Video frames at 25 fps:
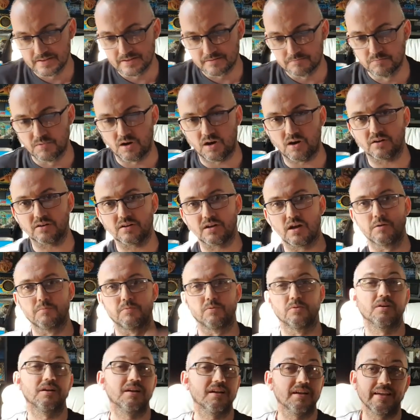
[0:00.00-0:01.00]
Mark
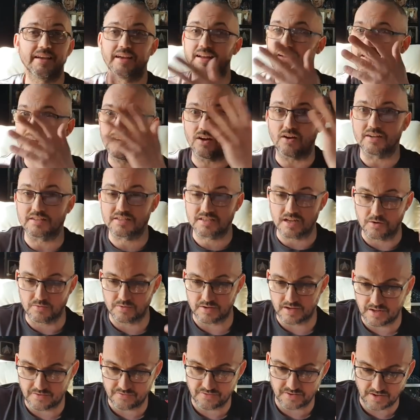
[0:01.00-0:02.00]
Noble, clearly, I
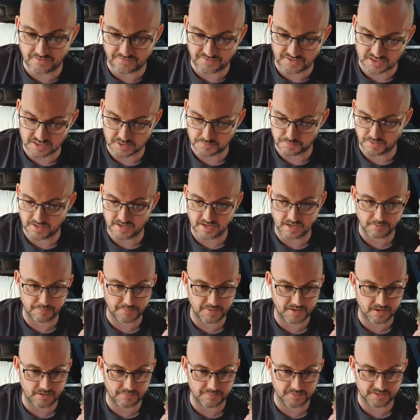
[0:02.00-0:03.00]
don't even have to speak
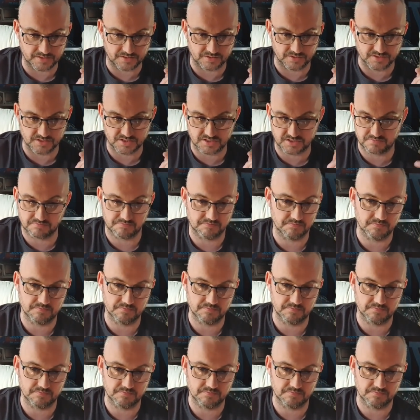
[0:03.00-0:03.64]
about because